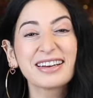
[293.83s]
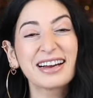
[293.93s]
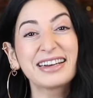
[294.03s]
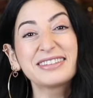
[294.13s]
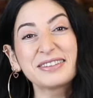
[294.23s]

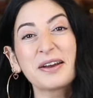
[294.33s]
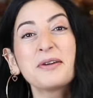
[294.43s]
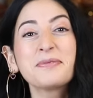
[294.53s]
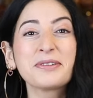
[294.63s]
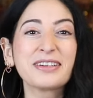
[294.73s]
I do
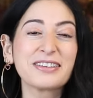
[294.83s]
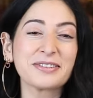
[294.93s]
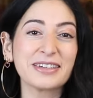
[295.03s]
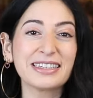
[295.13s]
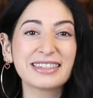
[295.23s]
hope you
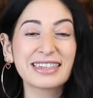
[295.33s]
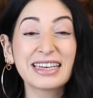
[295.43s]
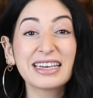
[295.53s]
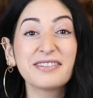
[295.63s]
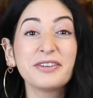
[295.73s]
enjoyed.
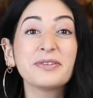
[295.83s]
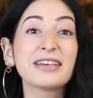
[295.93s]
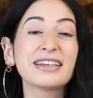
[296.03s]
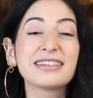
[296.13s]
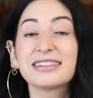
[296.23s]
If you
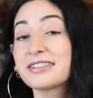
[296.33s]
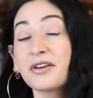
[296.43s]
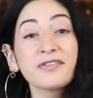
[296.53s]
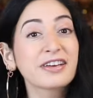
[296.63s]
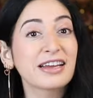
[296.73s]
did,
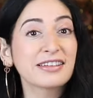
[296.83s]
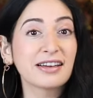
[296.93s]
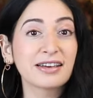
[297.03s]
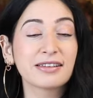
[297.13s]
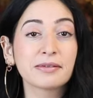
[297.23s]
don't forget to
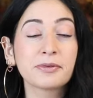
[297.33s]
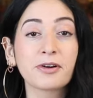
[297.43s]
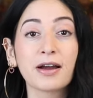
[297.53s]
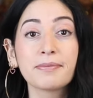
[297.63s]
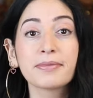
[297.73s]
like and
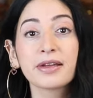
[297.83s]
subscribe.